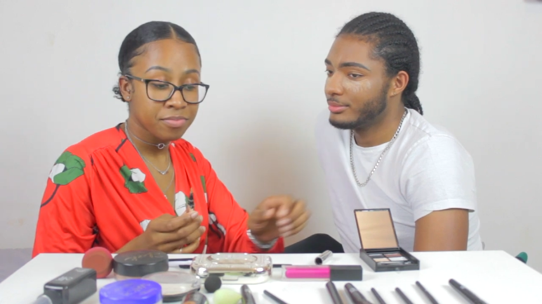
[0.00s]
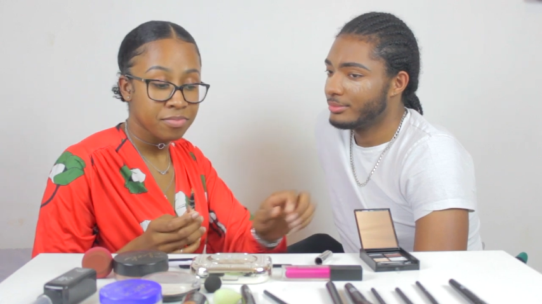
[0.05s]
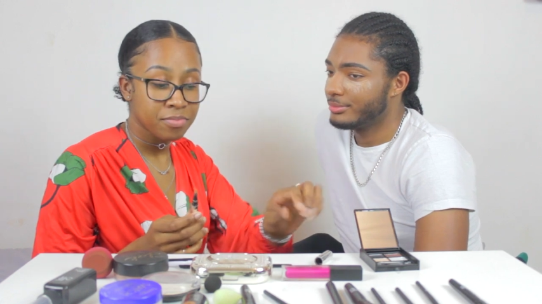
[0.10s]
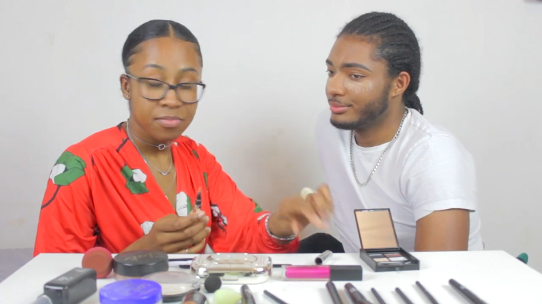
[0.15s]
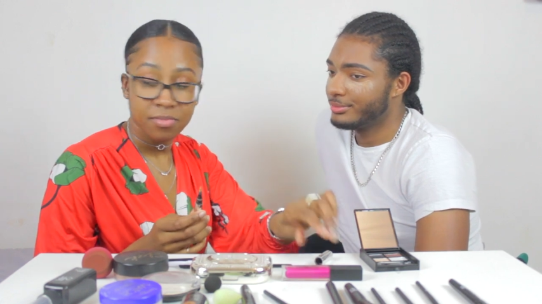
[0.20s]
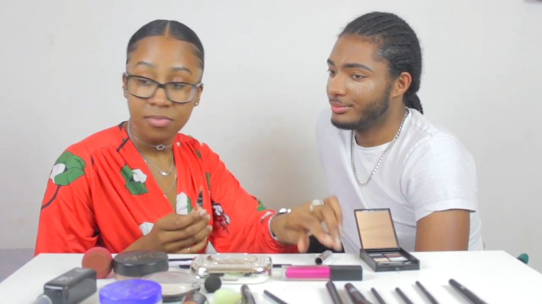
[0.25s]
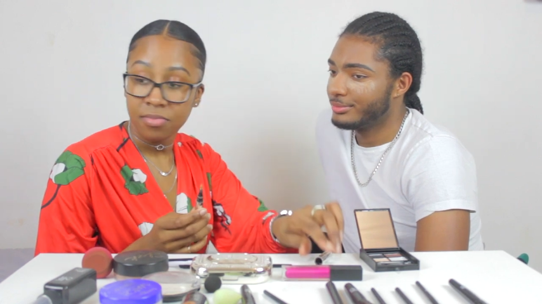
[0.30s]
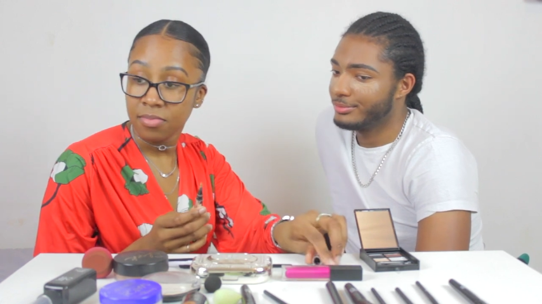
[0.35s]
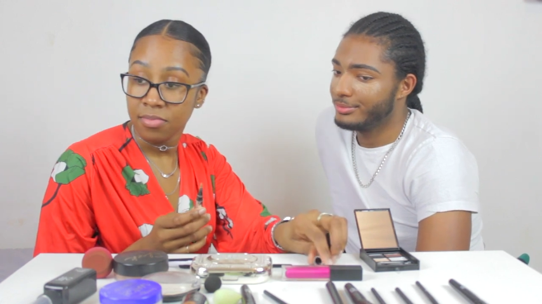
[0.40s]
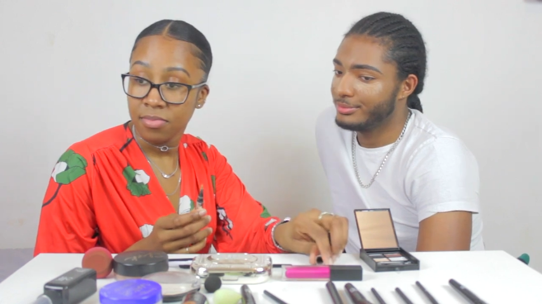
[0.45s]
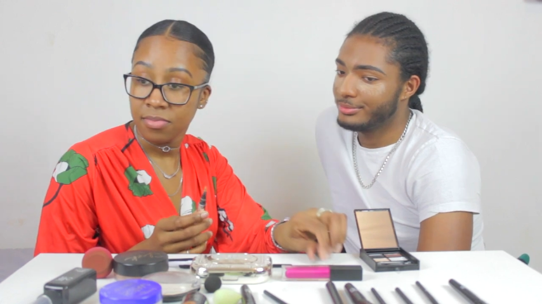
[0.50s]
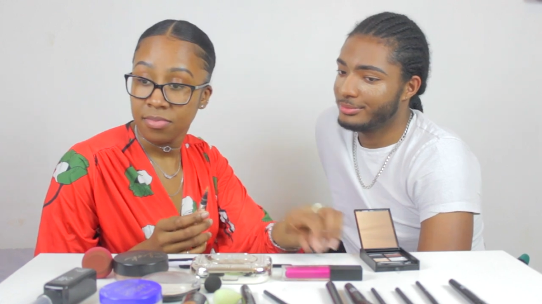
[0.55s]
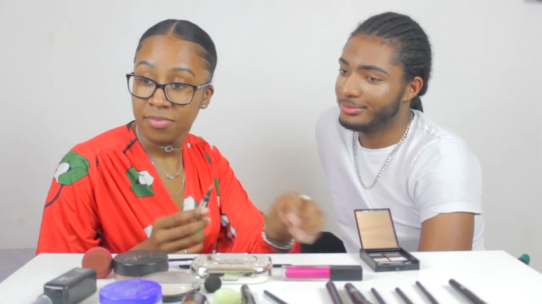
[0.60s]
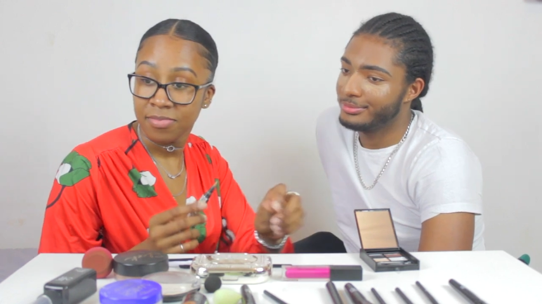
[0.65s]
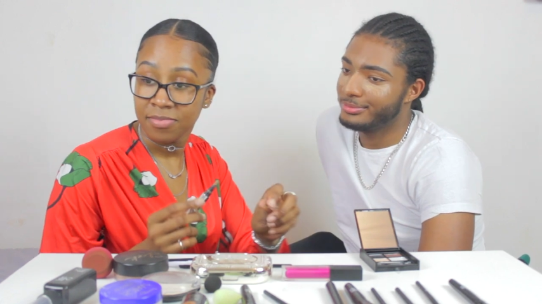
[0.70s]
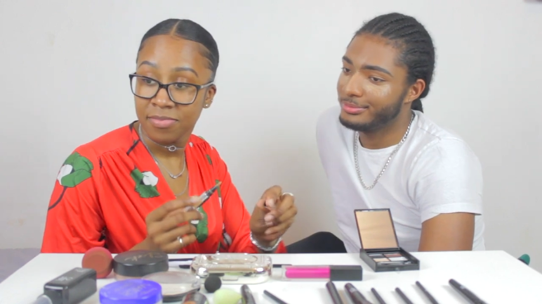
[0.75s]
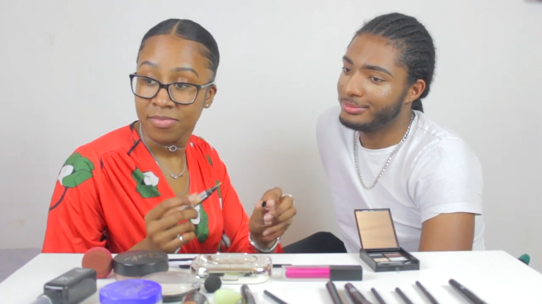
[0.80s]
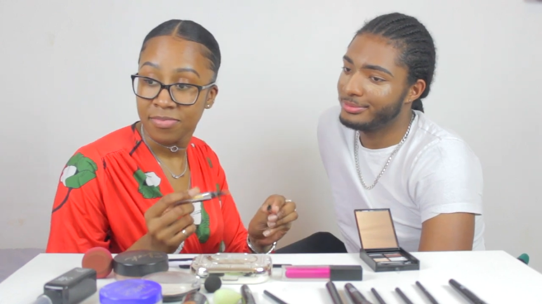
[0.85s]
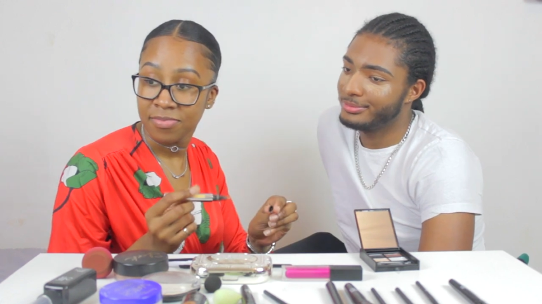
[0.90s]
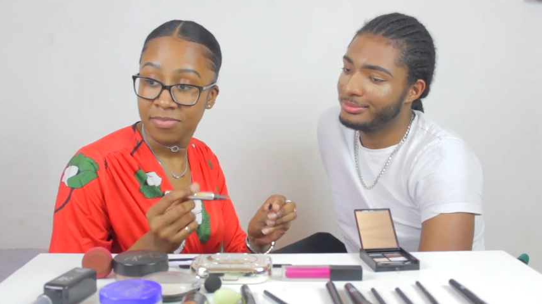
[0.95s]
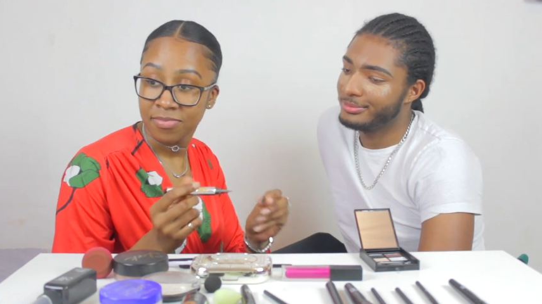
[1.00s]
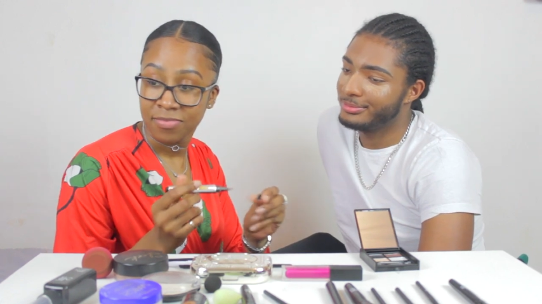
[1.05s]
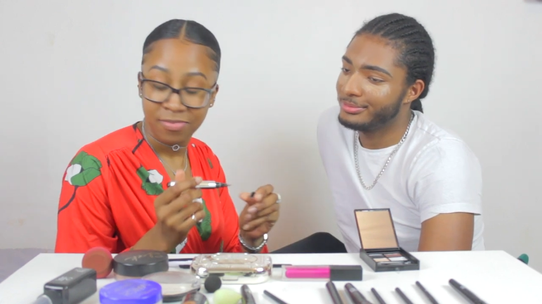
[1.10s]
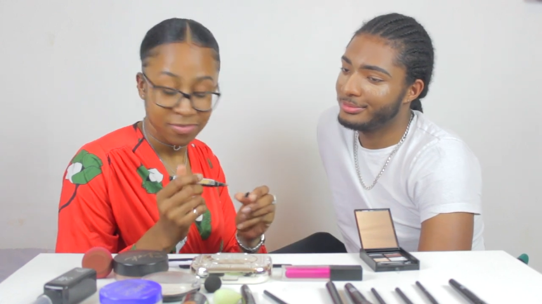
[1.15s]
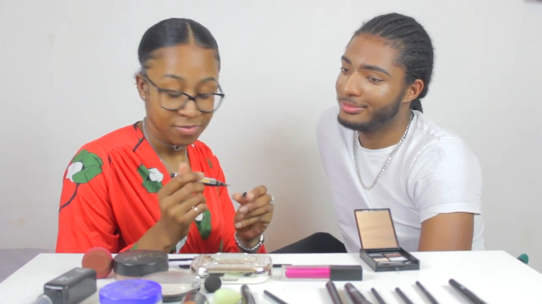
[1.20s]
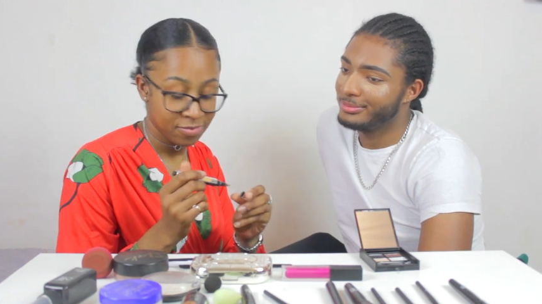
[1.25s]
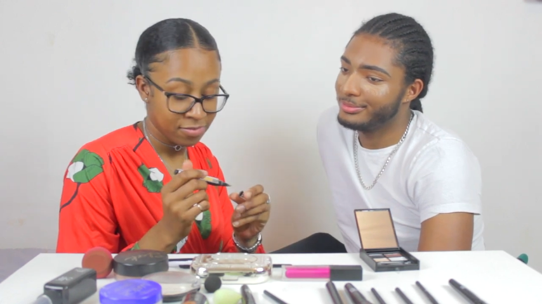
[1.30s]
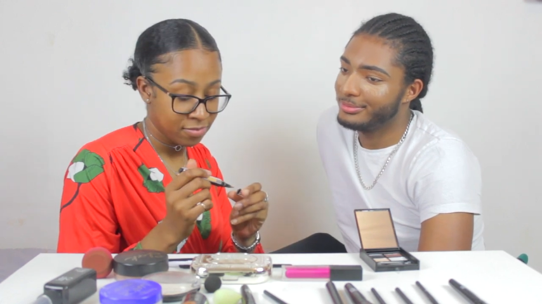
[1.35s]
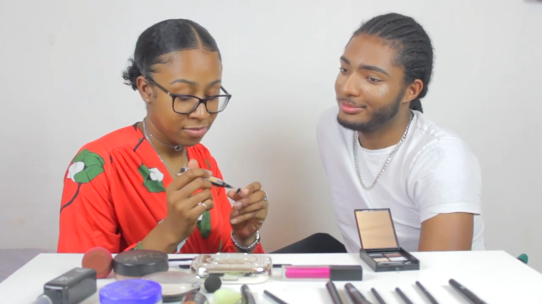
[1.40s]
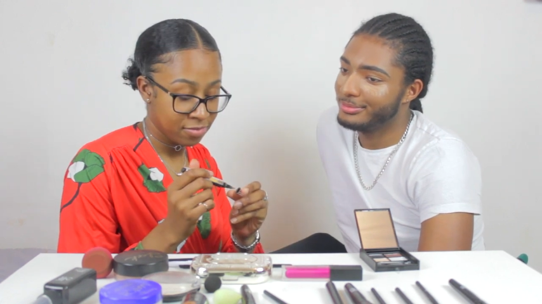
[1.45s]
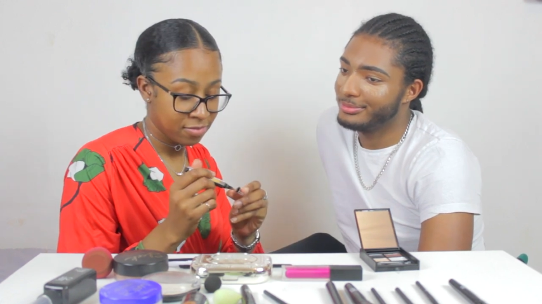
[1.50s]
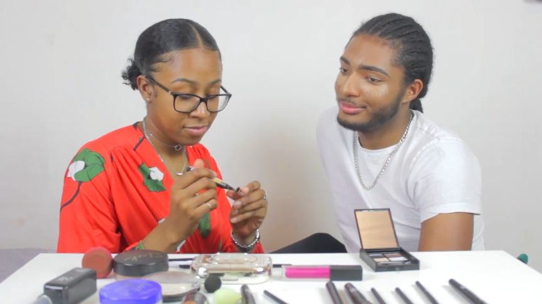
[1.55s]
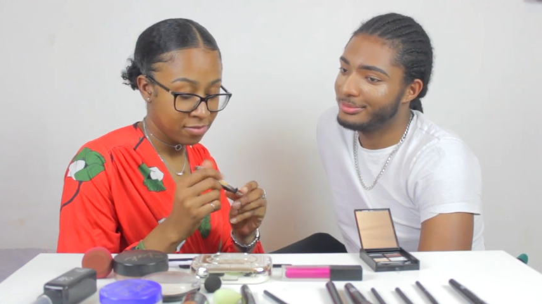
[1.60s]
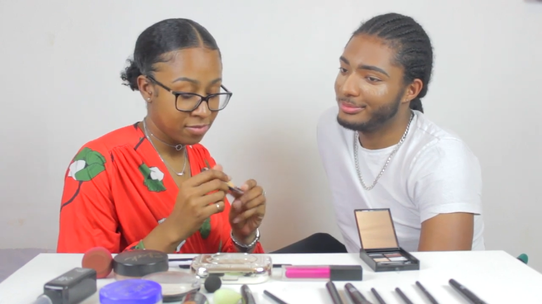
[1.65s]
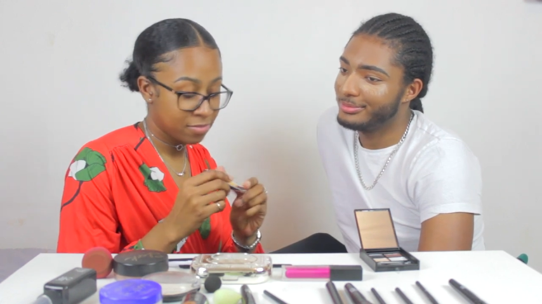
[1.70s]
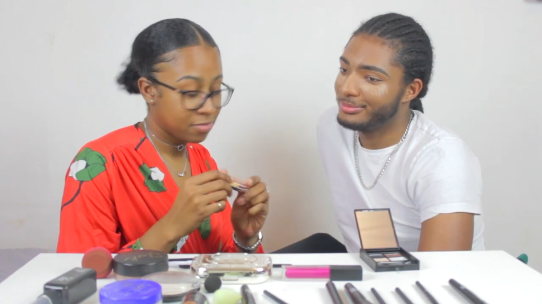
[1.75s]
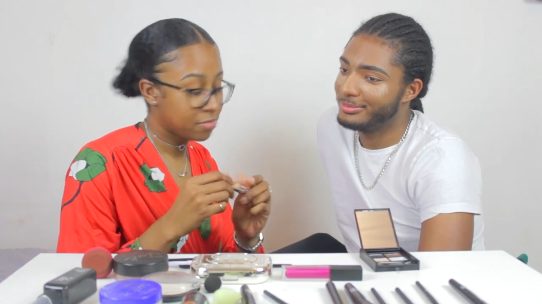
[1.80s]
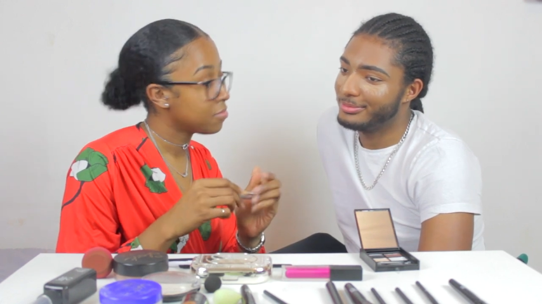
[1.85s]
Nobody speaks.